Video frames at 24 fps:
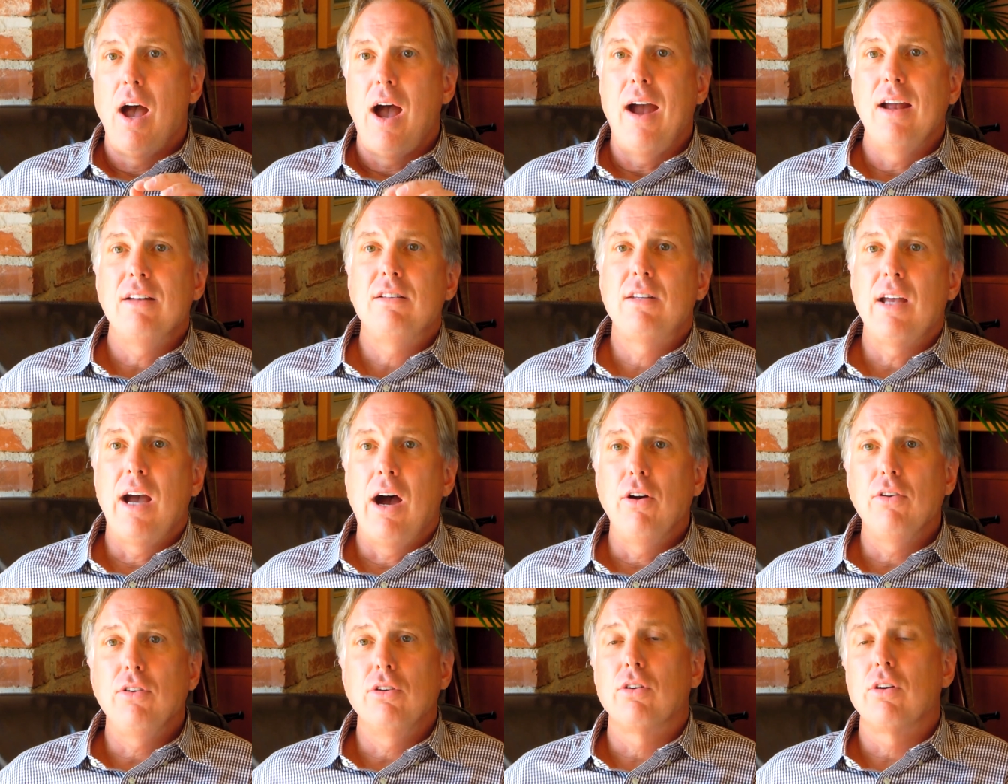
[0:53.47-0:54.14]
I
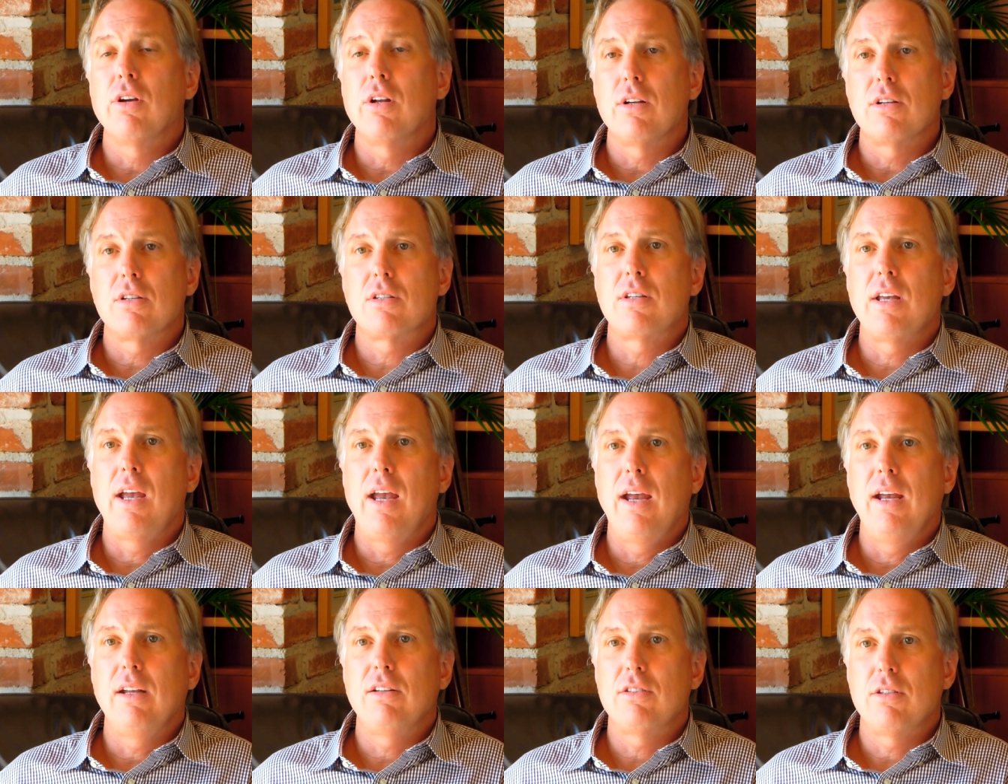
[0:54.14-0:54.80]
doubt you're going to
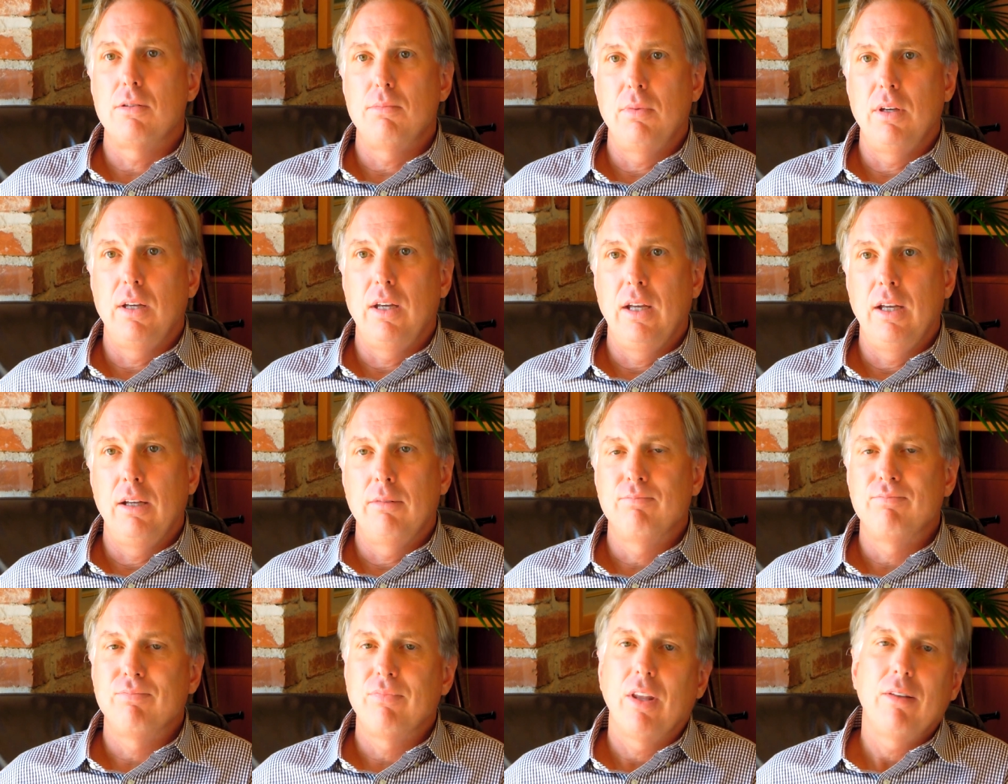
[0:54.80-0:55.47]
say to
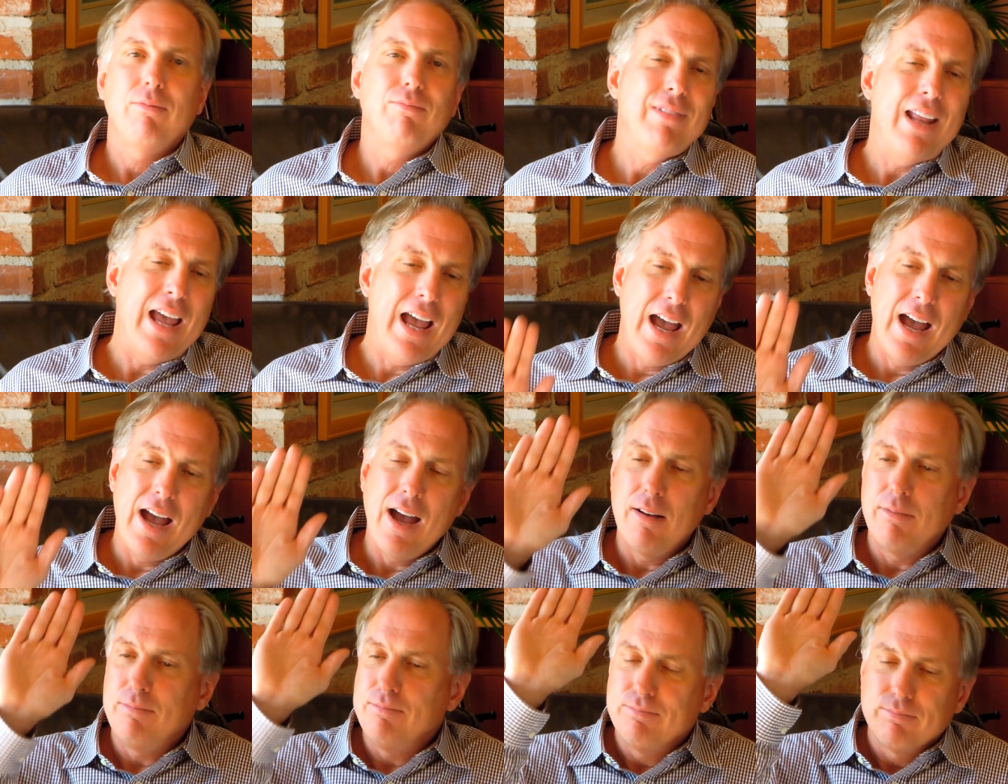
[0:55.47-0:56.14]
me,
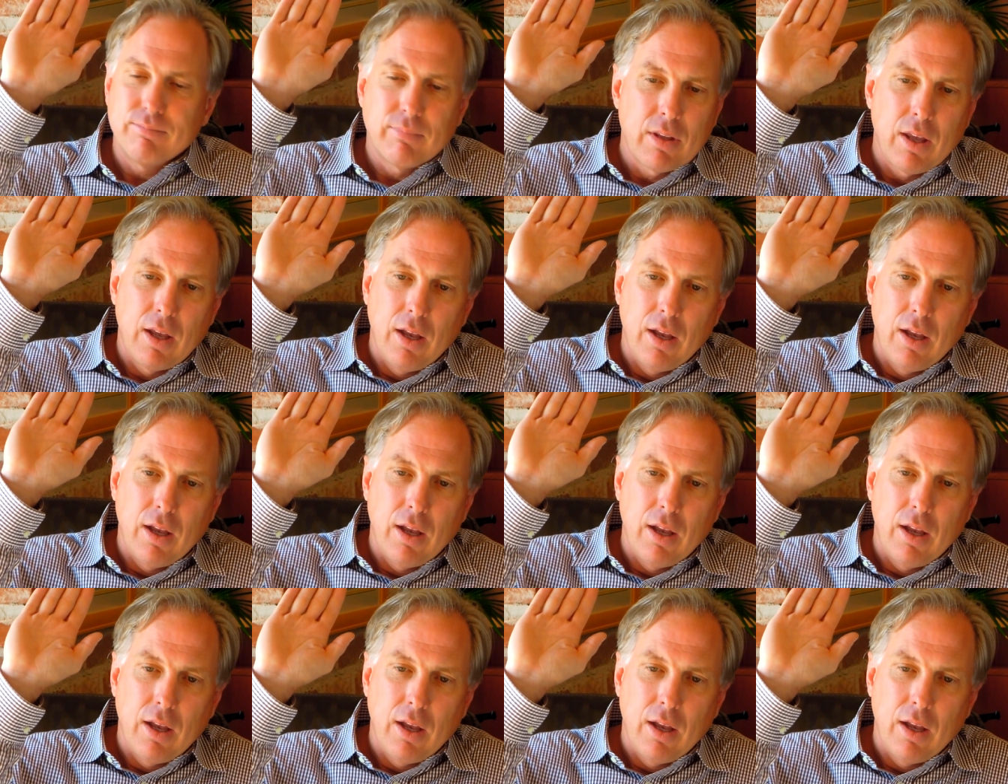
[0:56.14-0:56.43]
nah,